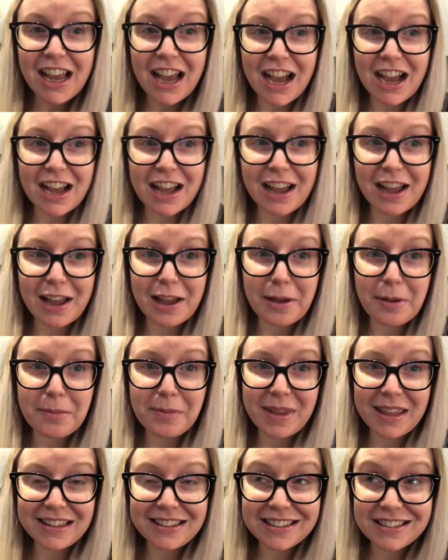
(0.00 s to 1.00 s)

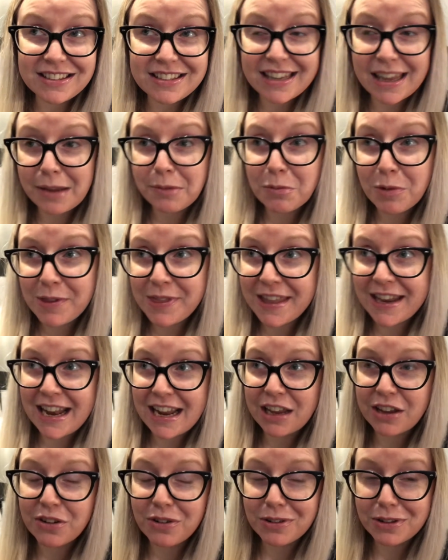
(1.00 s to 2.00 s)
It's the same one that I
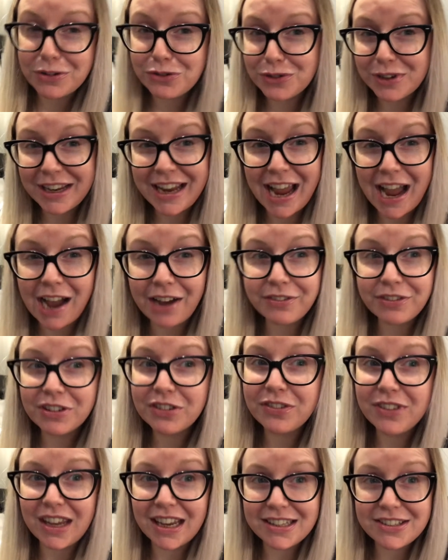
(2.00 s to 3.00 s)
could only drink half
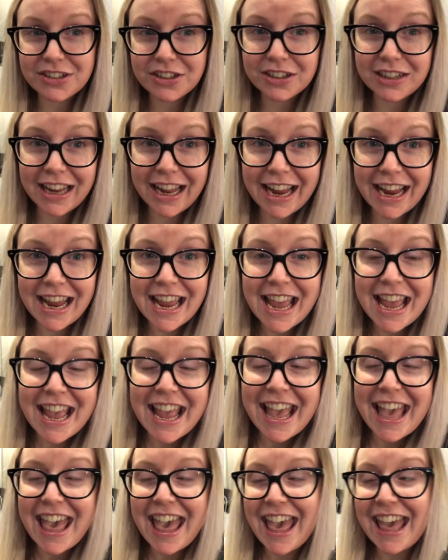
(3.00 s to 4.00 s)
of yesterday.
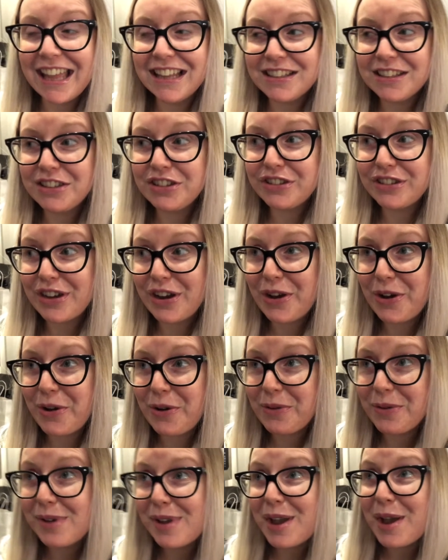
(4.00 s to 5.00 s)
And
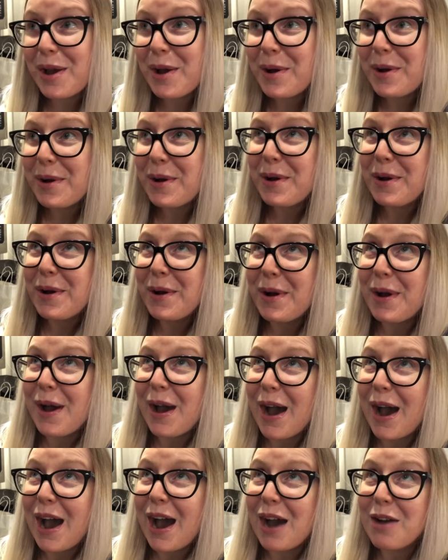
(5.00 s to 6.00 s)
so
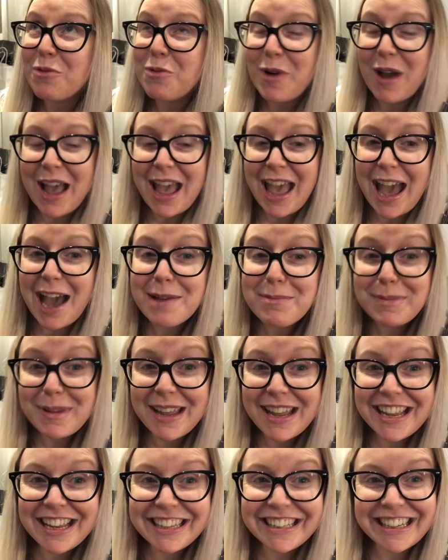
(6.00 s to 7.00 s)
what
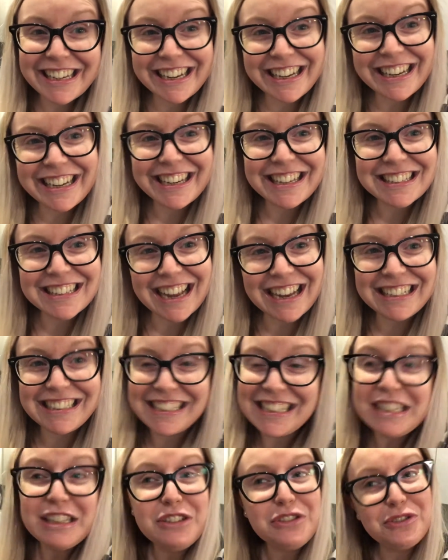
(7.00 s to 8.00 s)
happened is I
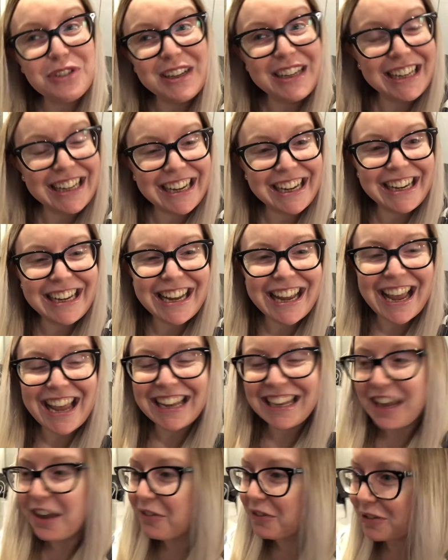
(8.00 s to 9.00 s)
didn't drink it. I
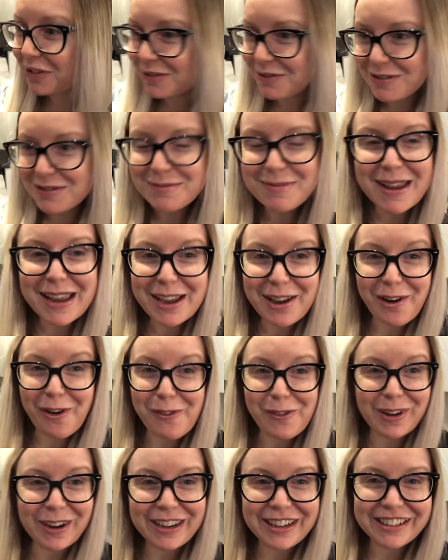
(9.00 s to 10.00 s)
gave it to one of my
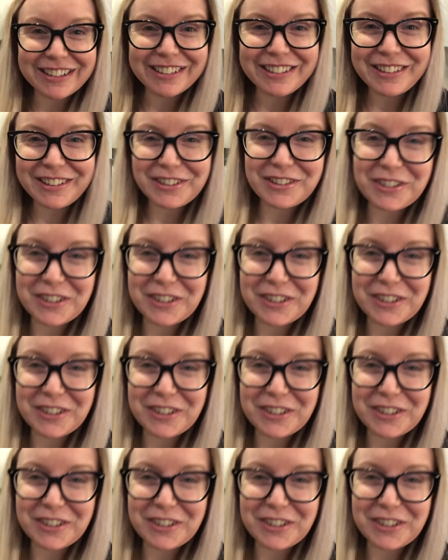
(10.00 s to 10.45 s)
coworkers to